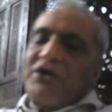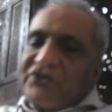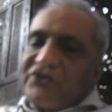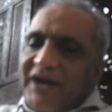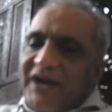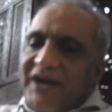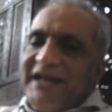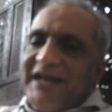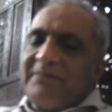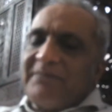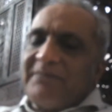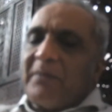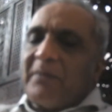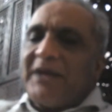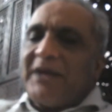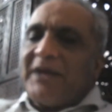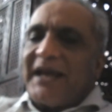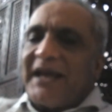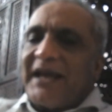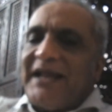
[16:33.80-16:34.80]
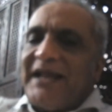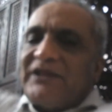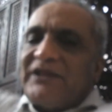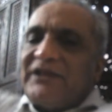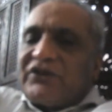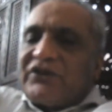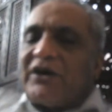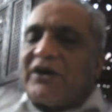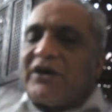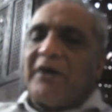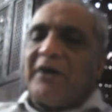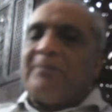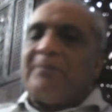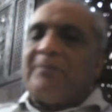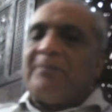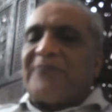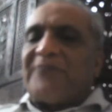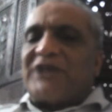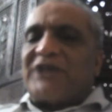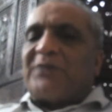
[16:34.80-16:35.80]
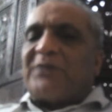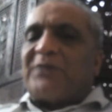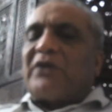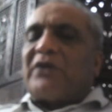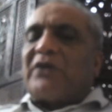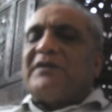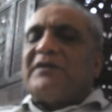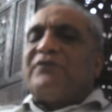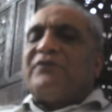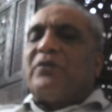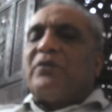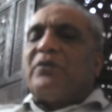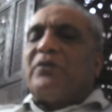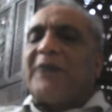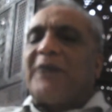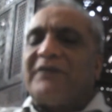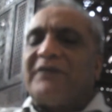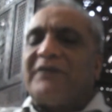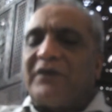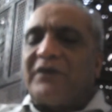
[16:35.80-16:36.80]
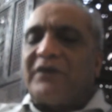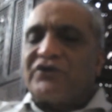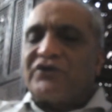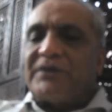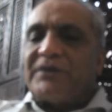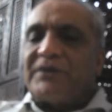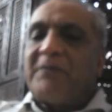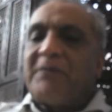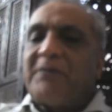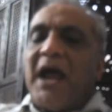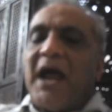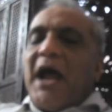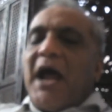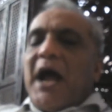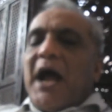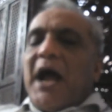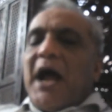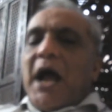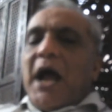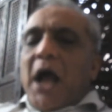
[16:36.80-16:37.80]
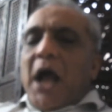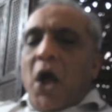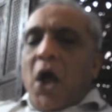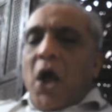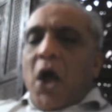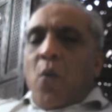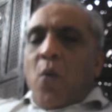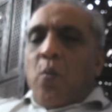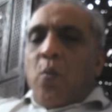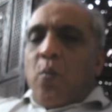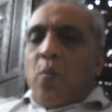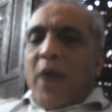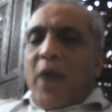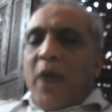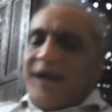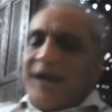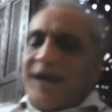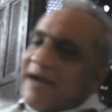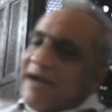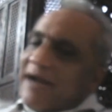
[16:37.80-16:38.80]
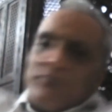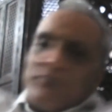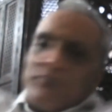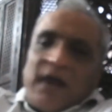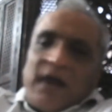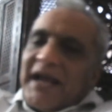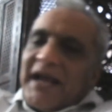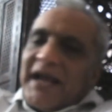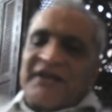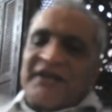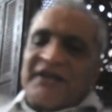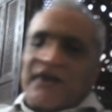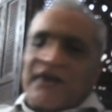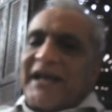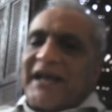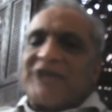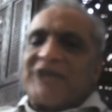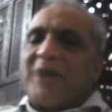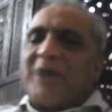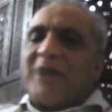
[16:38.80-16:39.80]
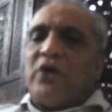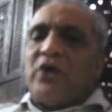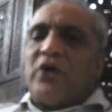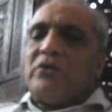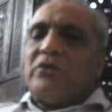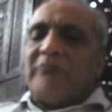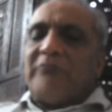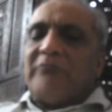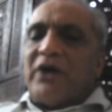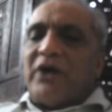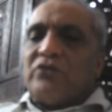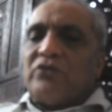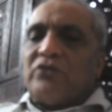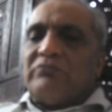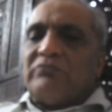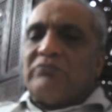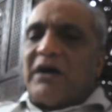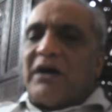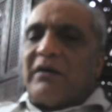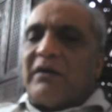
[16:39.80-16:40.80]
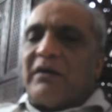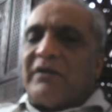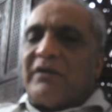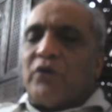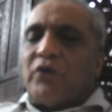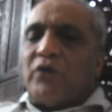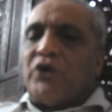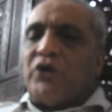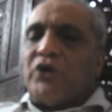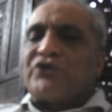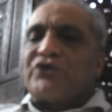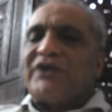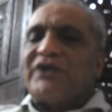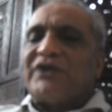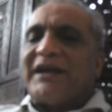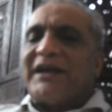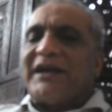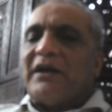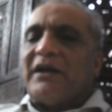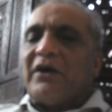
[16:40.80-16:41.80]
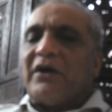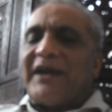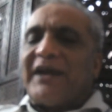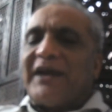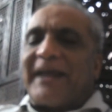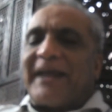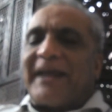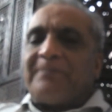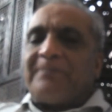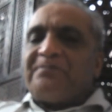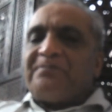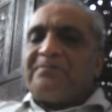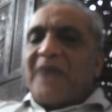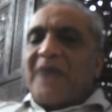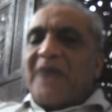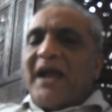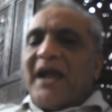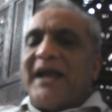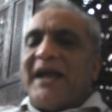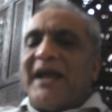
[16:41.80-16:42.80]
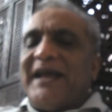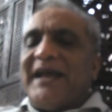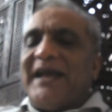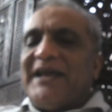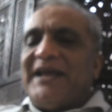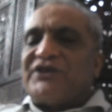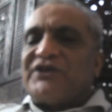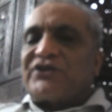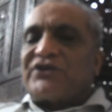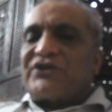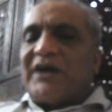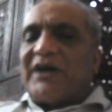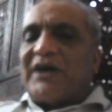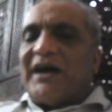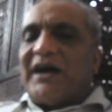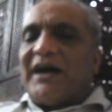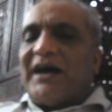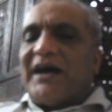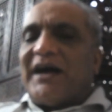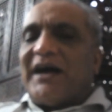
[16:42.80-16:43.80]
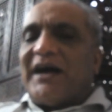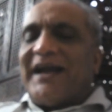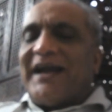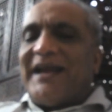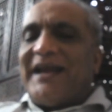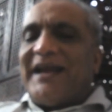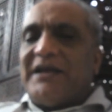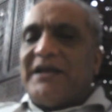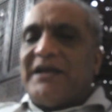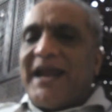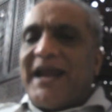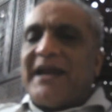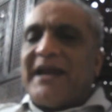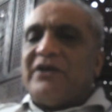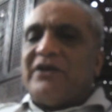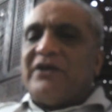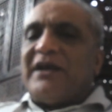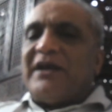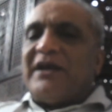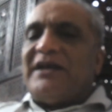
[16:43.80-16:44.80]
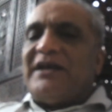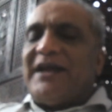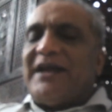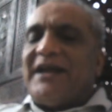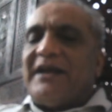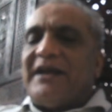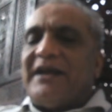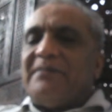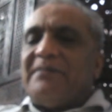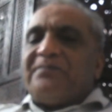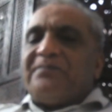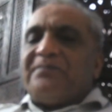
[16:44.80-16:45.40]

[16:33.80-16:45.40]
trained in public health as part of the Fulbright Fellowship, and I guess my own evolutionary learning is indeed